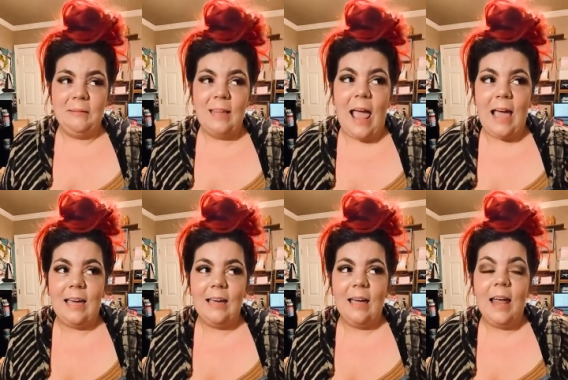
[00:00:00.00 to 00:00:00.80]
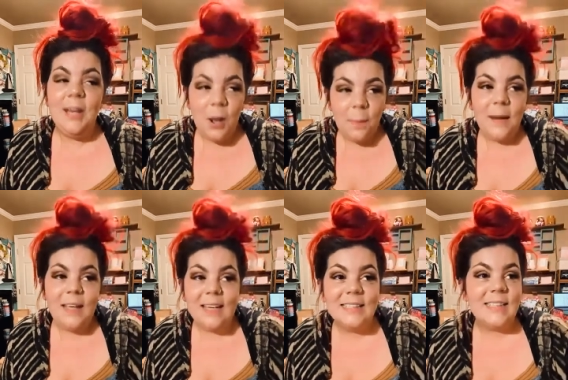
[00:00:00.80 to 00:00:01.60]
Like, ain't nobody
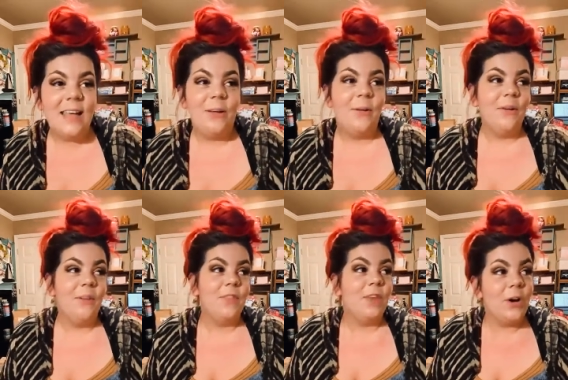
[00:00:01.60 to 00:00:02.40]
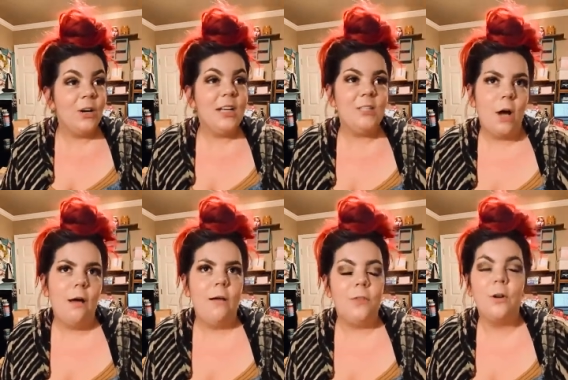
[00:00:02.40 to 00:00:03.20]
gonna sell
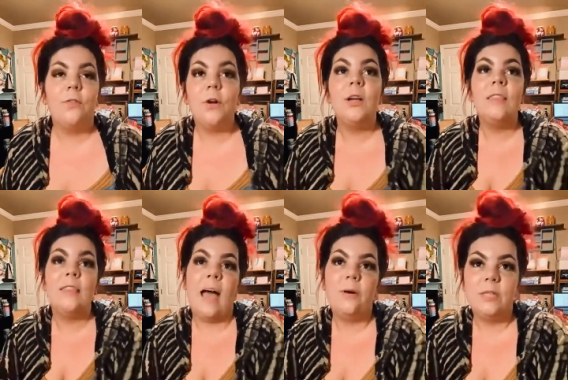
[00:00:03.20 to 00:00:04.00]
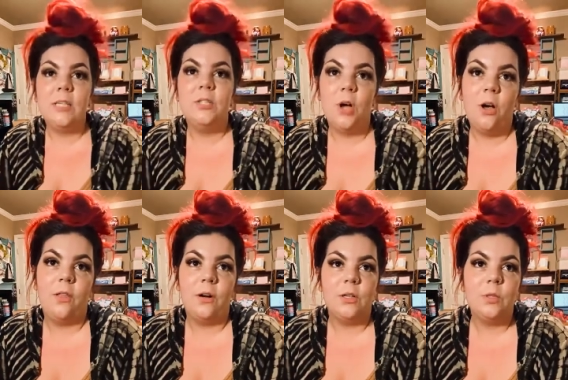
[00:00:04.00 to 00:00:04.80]

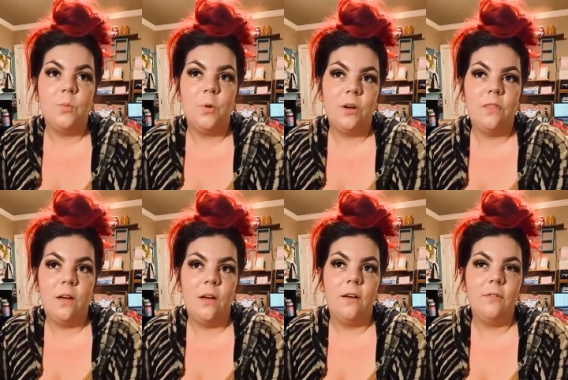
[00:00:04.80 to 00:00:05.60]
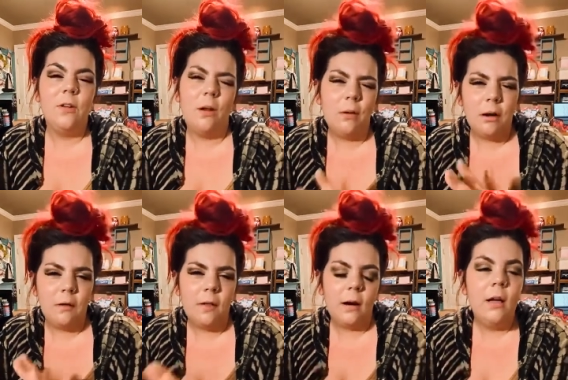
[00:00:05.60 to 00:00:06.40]
$30,000 worth of, you know, here or
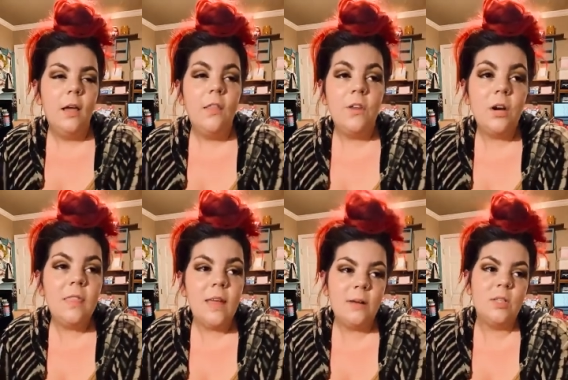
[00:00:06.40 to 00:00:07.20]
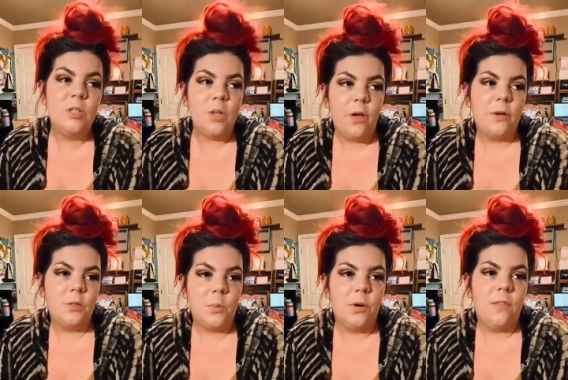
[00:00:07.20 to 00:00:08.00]
there,
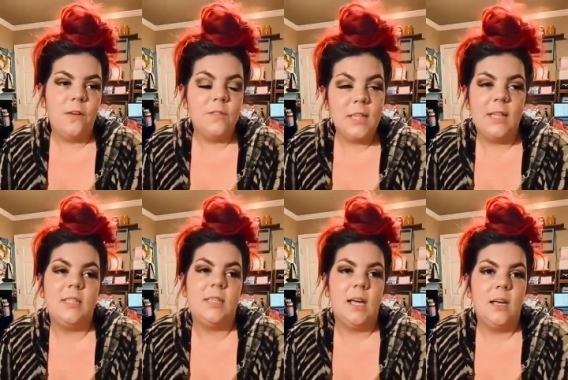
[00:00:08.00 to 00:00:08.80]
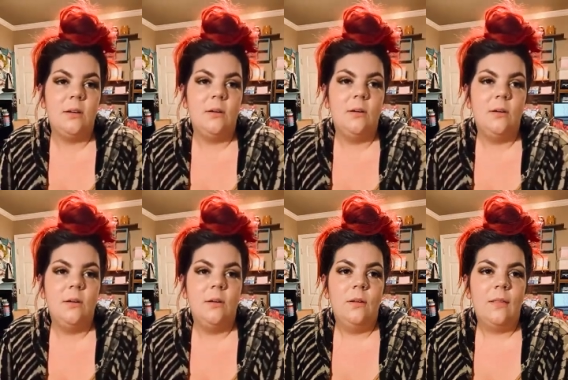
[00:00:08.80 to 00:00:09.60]
$30,000 worth of Scentsy,
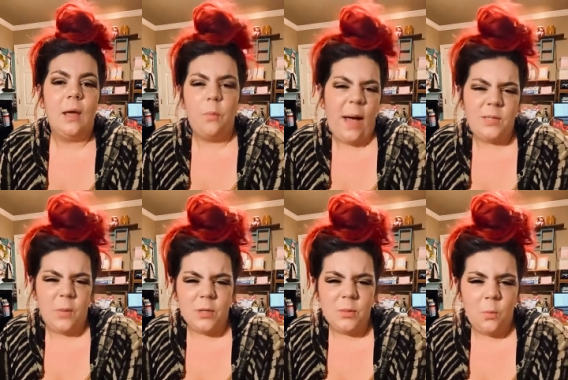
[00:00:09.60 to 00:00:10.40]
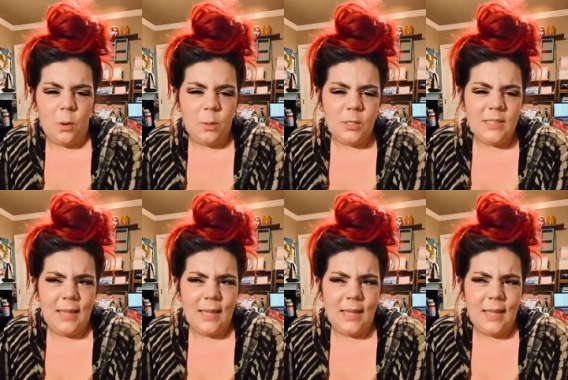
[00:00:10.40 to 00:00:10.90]
like wax bars and warmers.